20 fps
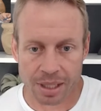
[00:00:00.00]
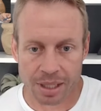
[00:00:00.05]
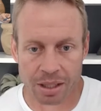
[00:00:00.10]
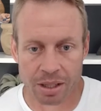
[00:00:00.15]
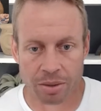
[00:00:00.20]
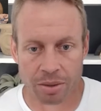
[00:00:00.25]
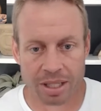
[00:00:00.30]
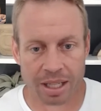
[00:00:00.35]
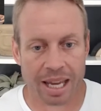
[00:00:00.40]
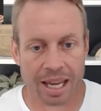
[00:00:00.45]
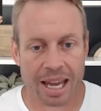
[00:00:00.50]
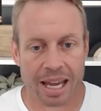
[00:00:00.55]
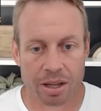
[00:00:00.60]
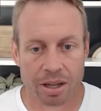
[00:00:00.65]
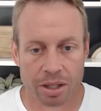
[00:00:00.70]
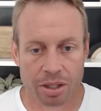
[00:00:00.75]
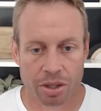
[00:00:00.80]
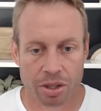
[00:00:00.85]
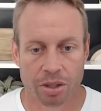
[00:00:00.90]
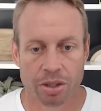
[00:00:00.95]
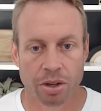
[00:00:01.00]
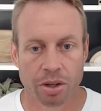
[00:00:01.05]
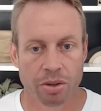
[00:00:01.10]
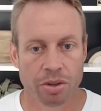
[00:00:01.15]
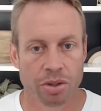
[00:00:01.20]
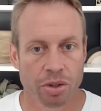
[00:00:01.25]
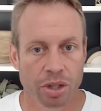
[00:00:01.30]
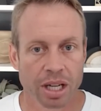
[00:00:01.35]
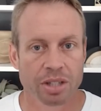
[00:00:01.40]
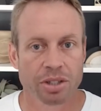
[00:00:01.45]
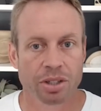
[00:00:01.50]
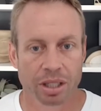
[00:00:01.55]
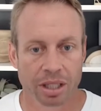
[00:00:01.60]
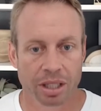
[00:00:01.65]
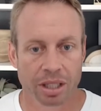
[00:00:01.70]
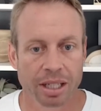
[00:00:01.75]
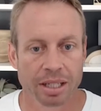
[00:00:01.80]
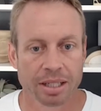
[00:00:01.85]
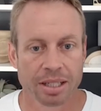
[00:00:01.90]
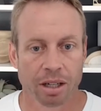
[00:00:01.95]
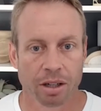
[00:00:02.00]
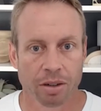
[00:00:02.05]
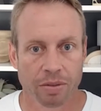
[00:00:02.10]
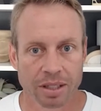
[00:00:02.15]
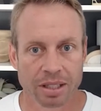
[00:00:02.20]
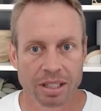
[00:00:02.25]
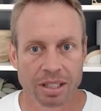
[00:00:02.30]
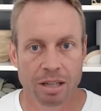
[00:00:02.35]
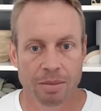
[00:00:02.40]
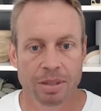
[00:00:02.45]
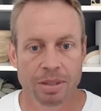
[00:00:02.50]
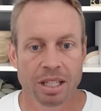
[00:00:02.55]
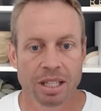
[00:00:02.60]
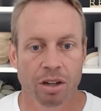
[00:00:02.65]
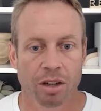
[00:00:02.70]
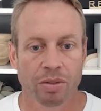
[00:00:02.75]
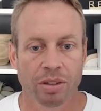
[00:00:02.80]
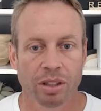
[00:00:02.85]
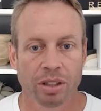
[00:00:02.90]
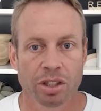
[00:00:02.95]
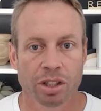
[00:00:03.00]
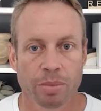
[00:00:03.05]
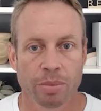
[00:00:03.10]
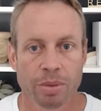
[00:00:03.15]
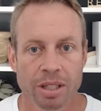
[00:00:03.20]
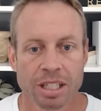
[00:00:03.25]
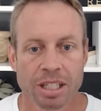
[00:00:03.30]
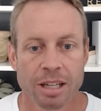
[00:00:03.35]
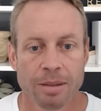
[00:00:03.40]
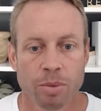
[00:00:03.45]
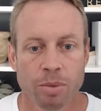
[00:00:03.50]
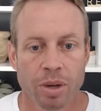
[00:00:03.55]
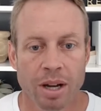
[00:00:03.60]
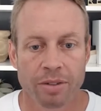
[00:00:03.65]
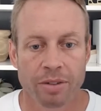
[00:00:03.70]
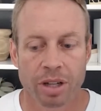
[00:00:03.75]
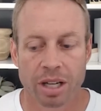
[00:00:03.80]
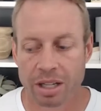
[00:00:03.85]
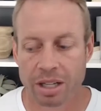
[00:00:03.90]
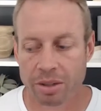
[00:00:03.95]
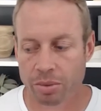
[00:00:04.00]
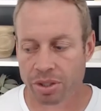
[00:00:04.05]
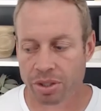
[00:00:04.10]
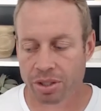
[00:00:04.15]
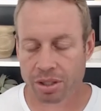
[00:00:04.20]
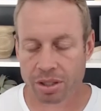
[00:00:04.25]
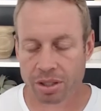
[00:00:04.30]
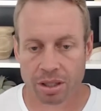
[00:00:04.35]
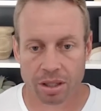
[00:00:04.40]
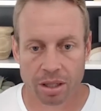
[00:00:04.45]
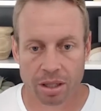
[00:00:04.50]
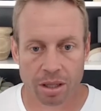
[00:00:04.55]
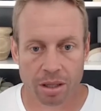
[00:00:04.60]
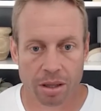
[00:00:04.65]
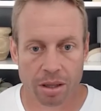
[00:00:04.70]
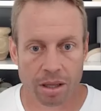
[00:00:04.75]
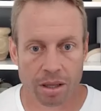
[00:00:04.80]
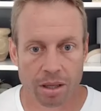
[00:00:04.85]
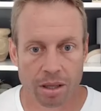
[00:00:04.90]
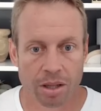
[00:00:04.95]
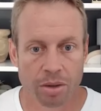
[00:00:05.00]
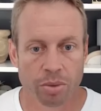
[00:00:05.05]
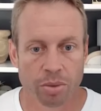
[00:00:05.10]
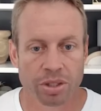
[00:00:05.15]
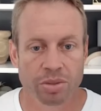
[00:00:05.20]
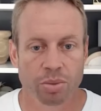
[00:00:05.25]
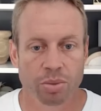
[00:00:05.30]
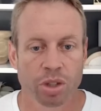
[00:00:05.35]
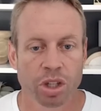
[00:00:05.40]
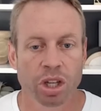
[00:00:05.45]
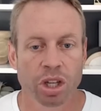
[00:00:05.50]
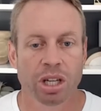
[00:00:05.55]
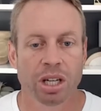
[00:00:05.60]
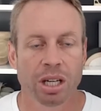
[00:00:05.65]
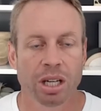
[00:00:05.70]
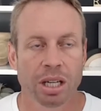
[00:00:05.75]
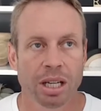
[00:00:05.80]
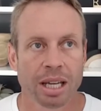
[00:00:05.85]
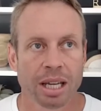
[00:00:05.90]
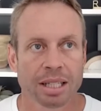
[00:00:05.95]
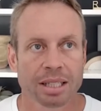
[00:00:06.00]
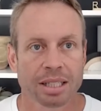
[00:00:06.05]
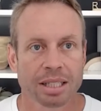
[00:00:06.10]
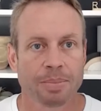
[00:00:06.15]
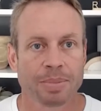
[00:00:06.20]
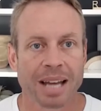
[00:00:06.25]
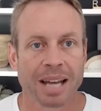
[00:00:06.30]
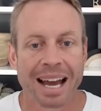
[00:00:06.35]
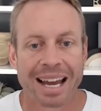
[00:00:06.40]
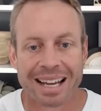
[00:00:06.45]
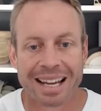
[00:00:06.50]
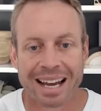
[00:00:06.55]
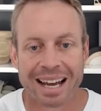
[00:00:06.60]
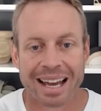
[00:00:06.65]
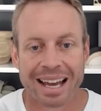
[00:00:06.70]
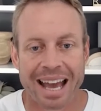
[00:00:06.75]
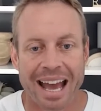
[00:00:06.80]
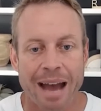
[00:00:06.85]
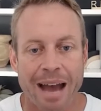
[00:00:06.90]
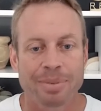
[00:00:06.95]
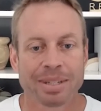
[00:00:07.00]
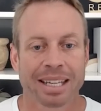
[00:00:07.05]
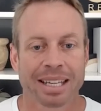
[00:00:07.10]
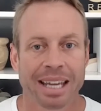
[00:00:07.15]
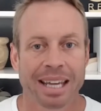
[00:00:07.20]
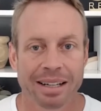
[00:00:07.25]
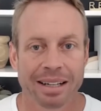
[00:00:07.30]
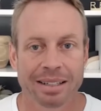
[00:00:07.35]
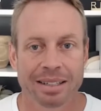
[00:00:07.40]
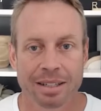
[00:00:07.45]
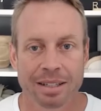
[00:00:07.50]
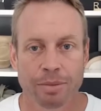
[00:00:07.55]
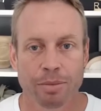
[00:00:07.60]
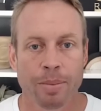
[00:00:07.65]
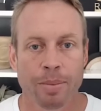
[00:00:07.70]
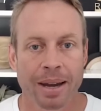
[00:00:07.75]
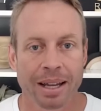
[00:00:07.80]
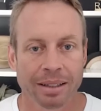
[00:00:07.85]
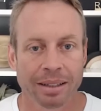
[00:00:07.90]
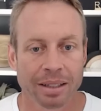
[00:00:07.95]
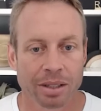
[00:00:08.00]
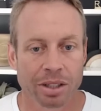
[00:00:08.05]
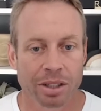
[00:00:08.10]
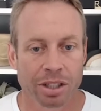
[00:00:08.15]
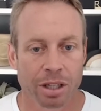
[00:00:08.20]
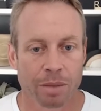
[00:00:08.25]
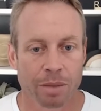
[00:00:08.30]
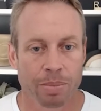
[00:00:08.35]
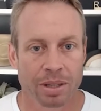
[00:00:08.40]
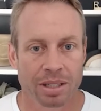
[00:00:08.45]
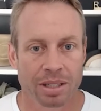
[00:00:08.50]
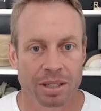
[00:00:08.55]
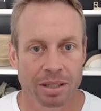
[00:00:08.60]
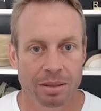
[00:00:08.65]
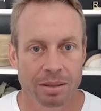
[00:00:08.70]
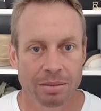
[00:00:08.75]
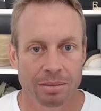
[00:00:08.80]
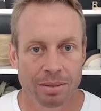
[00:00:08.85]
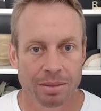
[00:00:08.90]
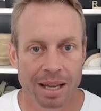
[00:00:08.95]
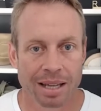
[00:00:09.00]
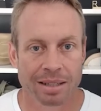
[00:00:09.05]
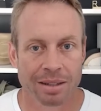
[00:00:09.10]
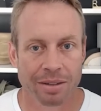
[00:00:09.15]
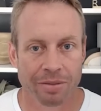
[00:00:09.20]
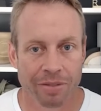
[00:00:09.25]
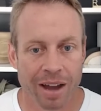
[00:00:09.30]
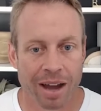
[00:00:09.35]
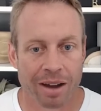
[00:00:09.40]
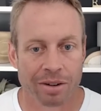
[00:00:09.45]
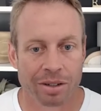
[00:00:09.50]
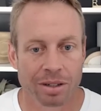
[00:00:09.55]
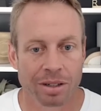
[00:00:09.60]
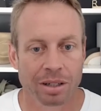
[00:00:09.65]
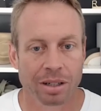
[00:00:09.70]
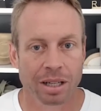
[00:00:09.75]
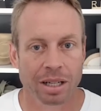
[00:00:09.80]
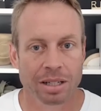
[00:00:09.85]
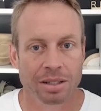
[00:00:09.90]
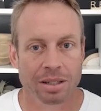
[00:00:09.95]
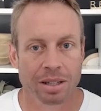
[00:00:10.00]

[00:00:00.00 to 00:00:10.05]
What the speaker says: that was like, hey, you guys are going to kind of take over the team and take over leadership of the team and whatever. And it was it was good, except I abdicated some of my leadership as the founder and